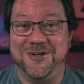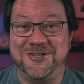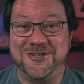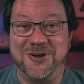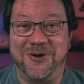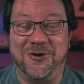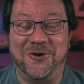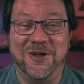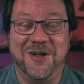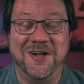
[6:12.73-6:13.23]

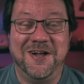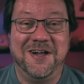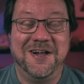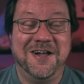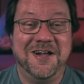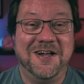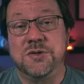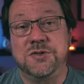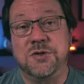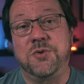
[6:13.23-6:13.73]
So,
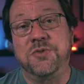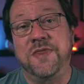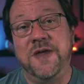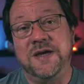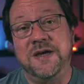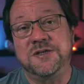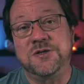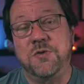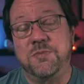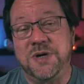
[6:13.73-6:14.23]
so
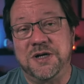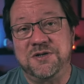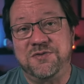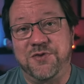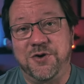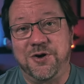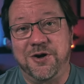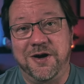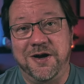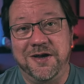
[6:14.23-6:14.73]
thanks so much
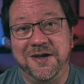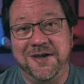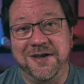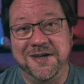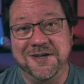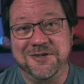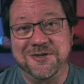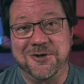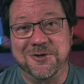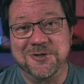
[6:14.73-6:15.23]
for eh,
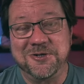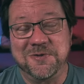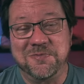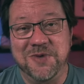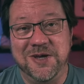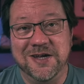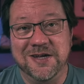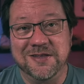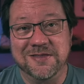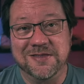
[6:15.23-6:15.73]
indulging
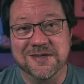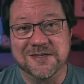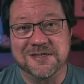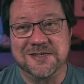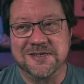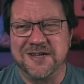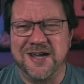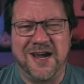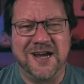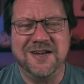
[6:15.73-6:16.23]
me in
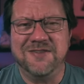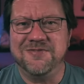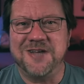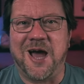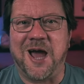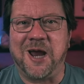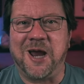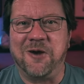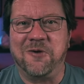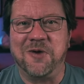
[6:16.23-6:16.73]
this kind of
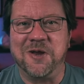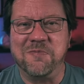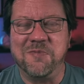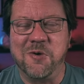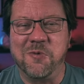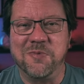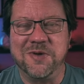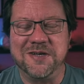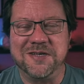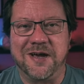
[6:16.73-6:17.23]
diary
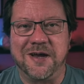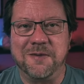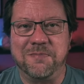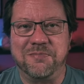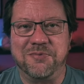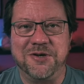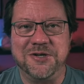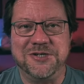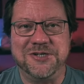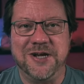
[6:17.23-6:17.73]
moment. I
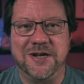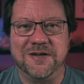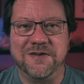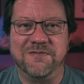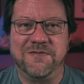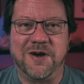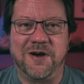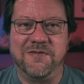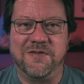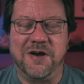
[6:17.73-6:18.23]
appreciate
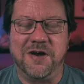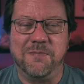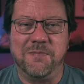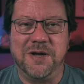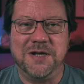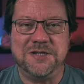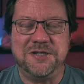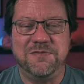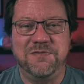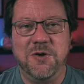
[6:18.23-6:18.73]
it very, very
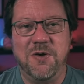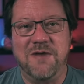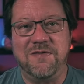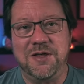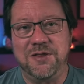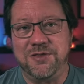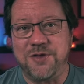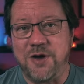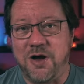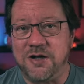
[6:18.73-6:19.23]
much. If you have
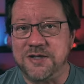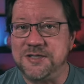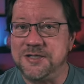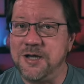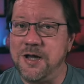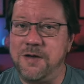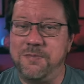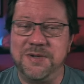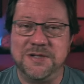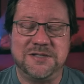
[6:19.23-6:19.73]
any thoughts,
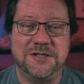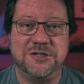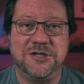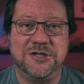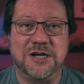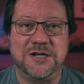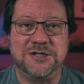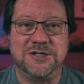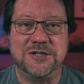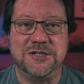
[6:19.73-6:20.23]
comments,
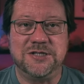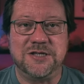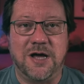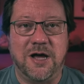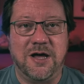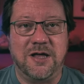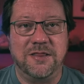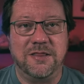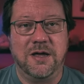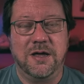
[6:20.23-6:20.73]
suggestions
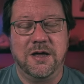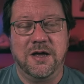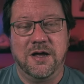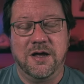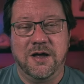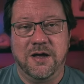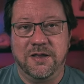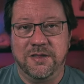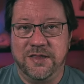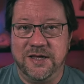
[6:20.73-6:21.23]
on
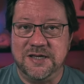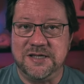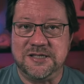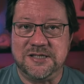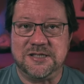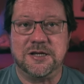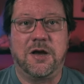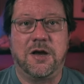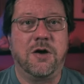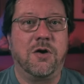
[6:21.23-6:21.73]

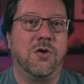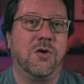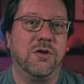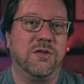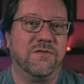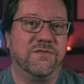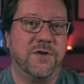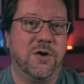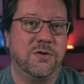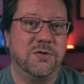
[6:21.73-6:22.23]
this or
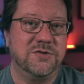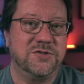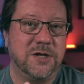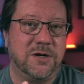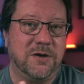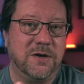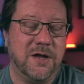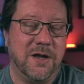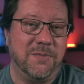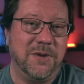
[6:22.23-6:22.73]
the photos
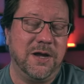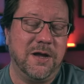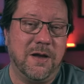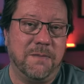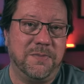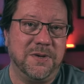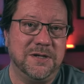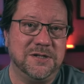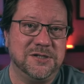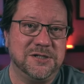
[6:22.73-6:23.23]
that are coming
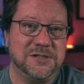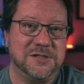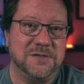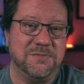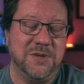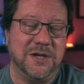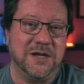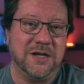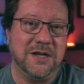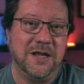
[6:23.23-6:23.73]
up in just
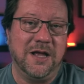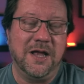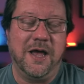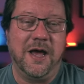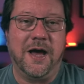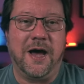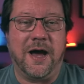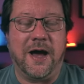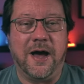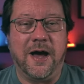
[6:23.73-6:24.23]
a minute,
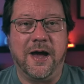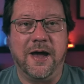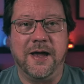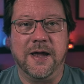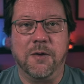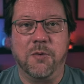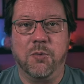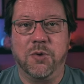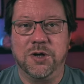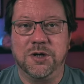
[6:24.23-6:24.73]

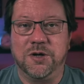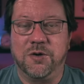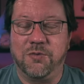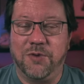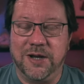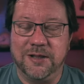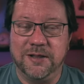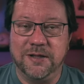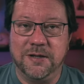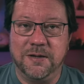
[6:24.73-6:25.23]
I would
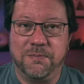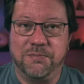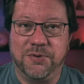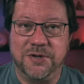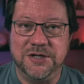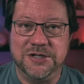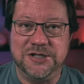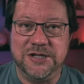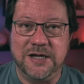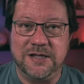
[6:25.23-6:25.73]
greatly
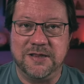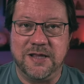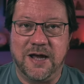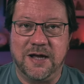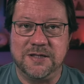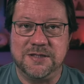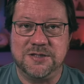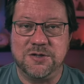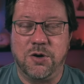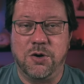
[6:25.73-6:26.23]
appreciate
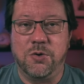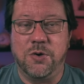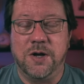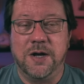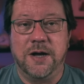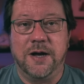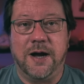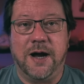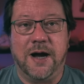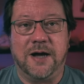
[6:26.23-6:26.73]
that. So
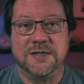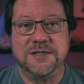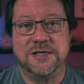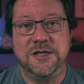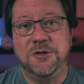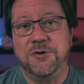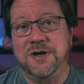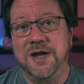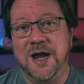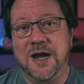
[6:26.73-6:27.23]
I'll
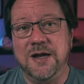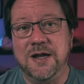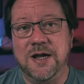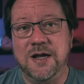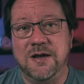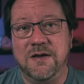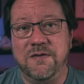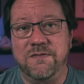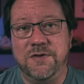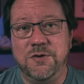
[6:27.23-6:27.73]
see you again
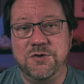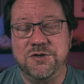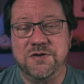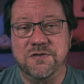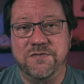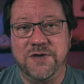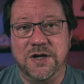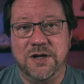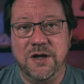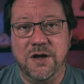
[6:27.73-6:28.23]
in a
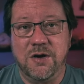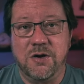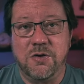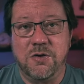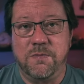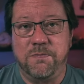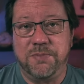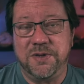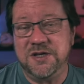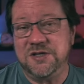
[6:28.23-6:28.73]
future
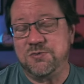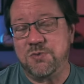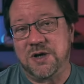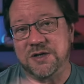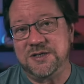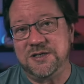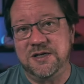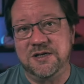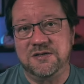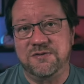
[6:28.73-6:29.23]
video. Please
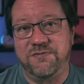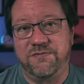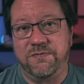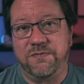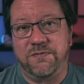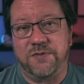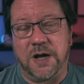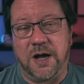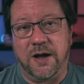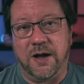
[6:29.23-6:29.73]
watch these,
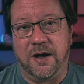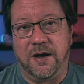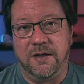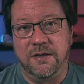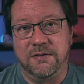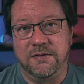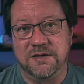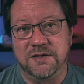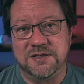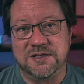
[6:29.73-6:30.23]

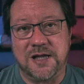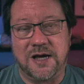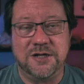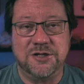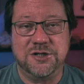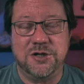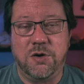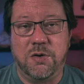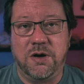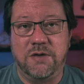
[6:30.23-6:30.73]
uh, the
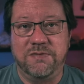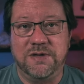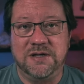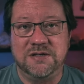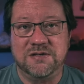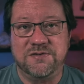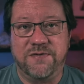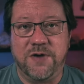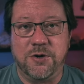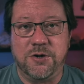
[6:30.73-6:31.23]
slideshow of
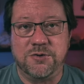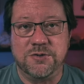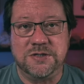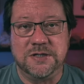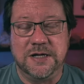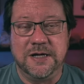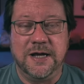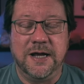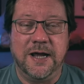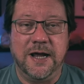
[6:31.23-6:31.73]
these photos
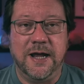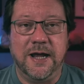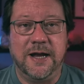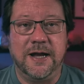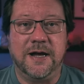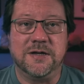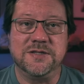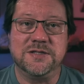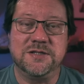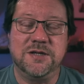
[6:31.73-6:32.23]
and
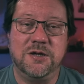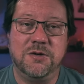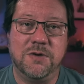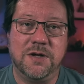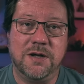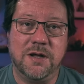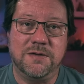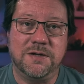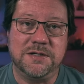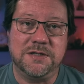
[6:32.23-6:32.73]
I'll see you
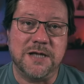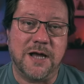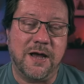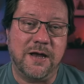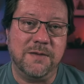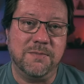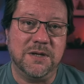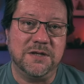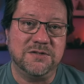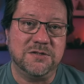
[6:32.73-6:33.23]
another
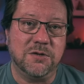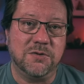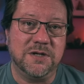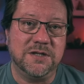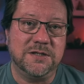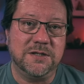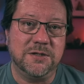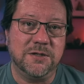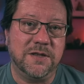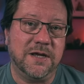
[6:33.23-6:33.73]
time. So
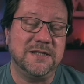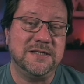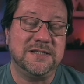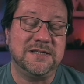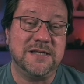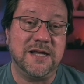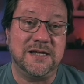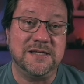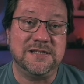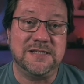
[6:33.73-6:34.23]
until then,
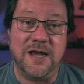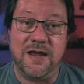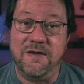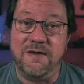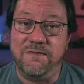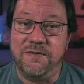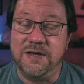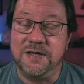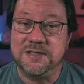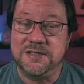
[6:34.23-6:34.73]
stay
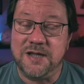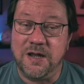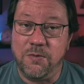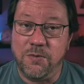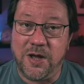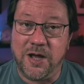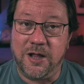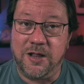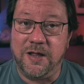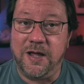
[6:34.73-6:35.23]
safe, stay
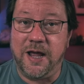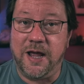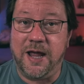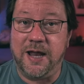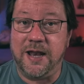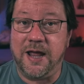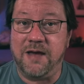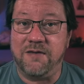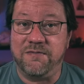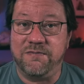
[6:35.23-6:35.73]
well,
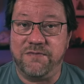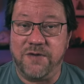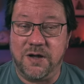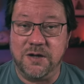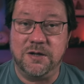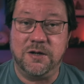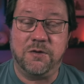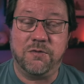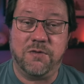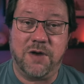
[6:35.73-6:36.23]
and have
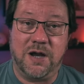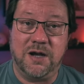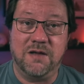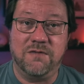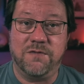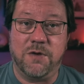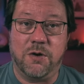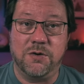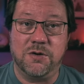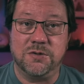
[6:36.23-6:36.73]
fun
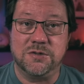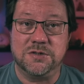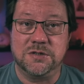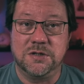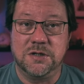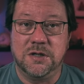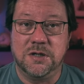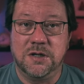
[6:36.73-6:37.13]
creating photos.